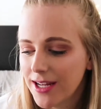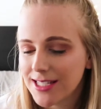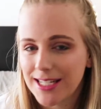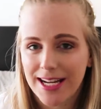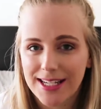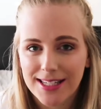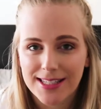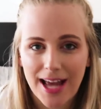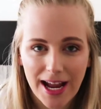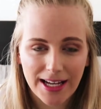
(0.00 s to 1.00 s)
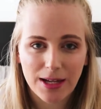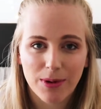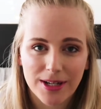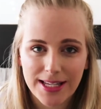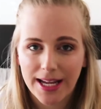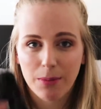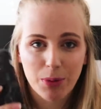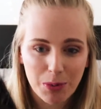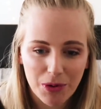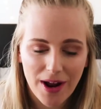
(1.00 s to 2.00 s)
today's society where it's like a
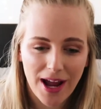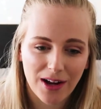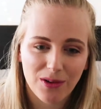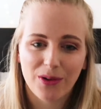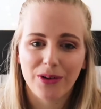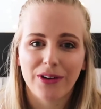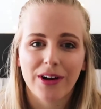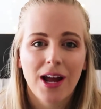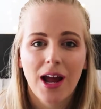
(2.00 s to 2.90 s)
boomerang or